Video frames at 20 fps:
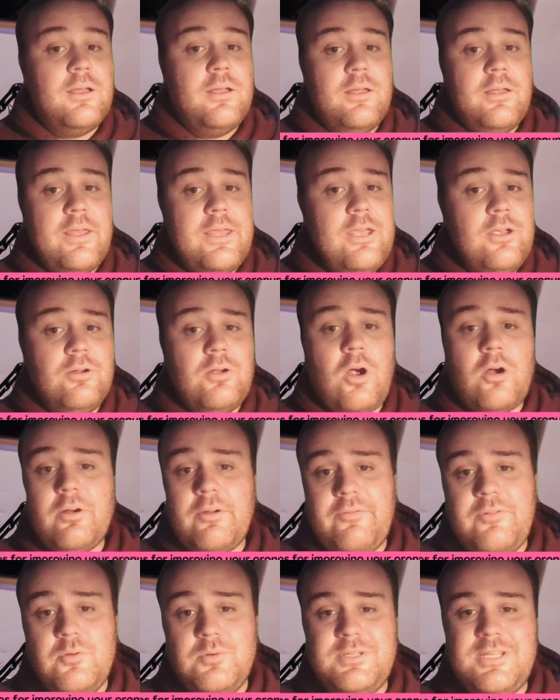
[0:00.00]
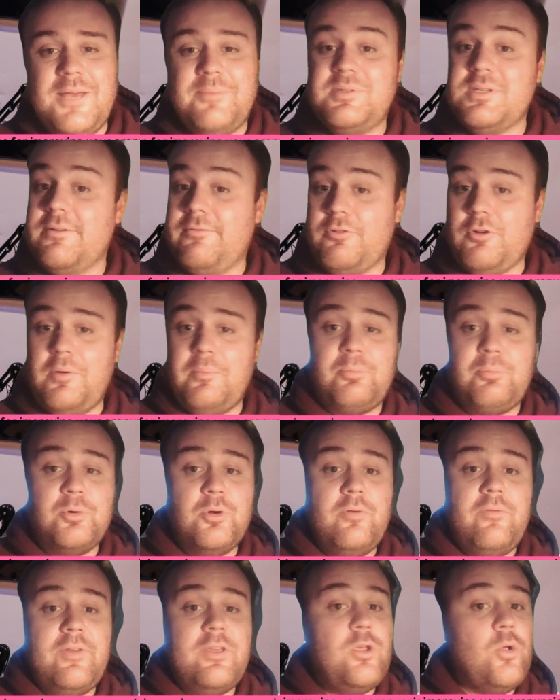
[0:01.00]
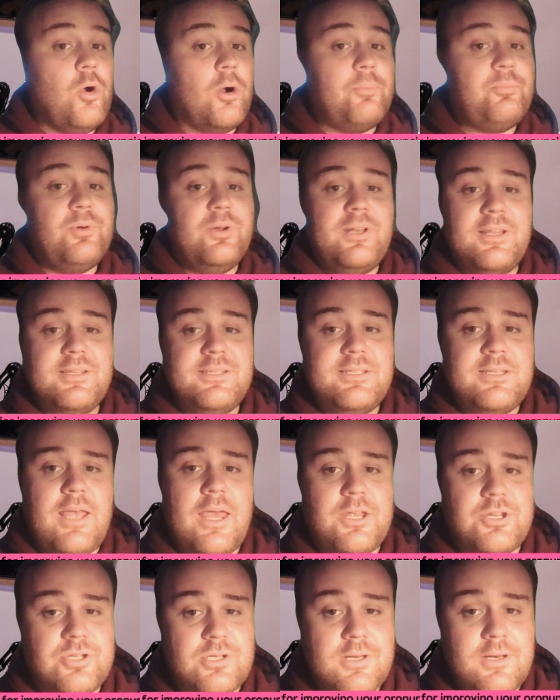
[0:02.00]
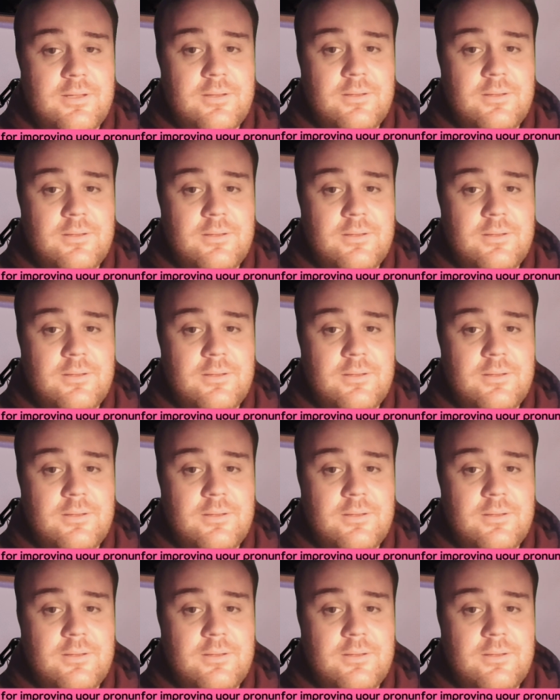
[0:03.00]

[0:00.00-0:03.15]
Here are a few tips for improving your pronunciation.